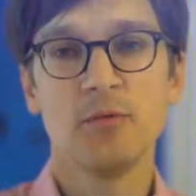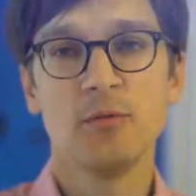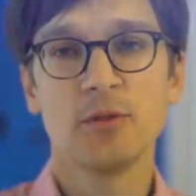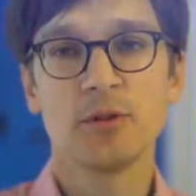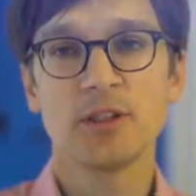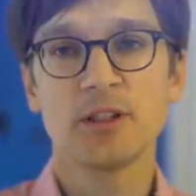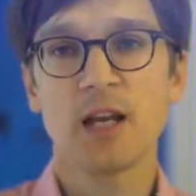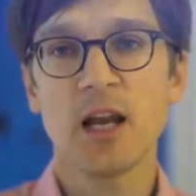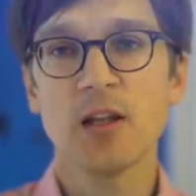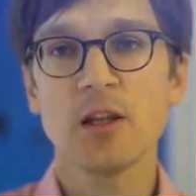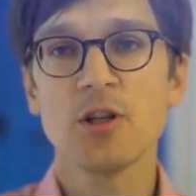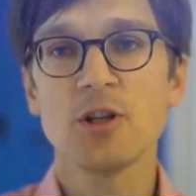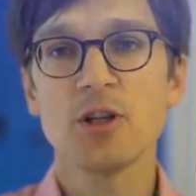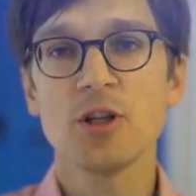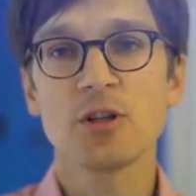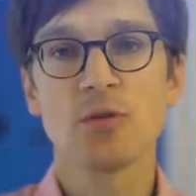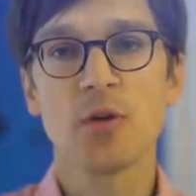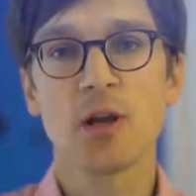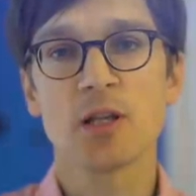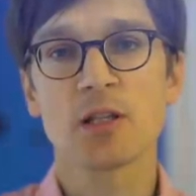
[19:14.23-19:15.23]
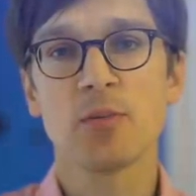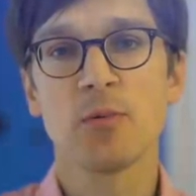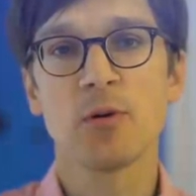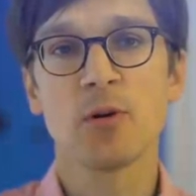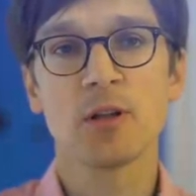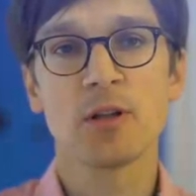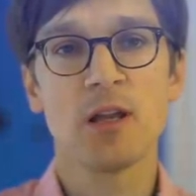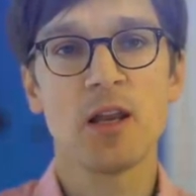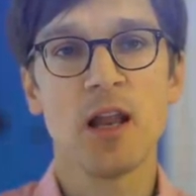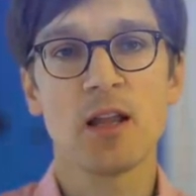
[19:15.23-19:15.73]
strategies to
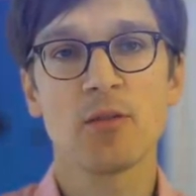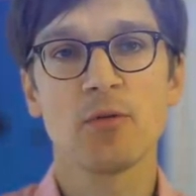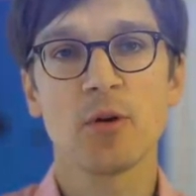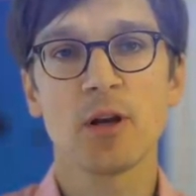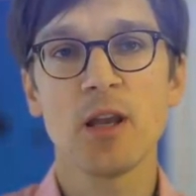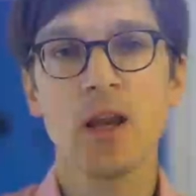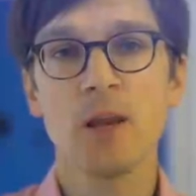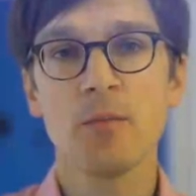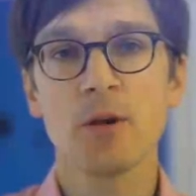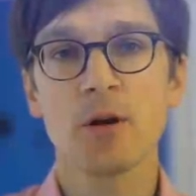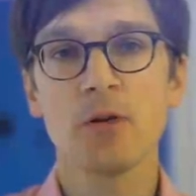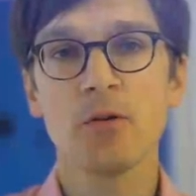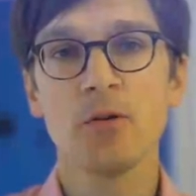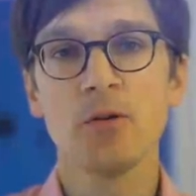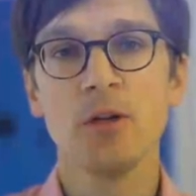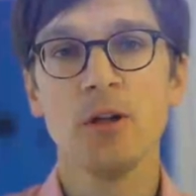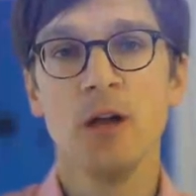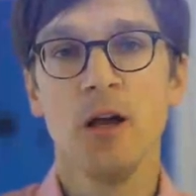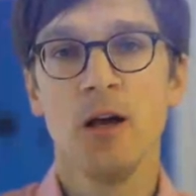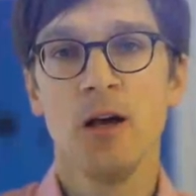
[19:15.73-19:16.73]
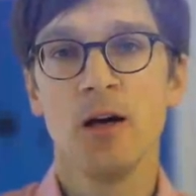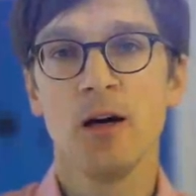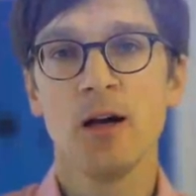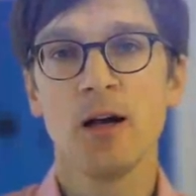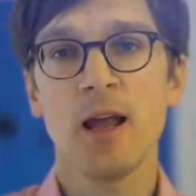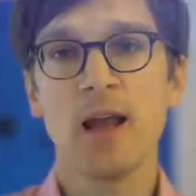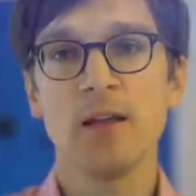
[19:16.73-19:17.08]
explore the network neighborhood uh,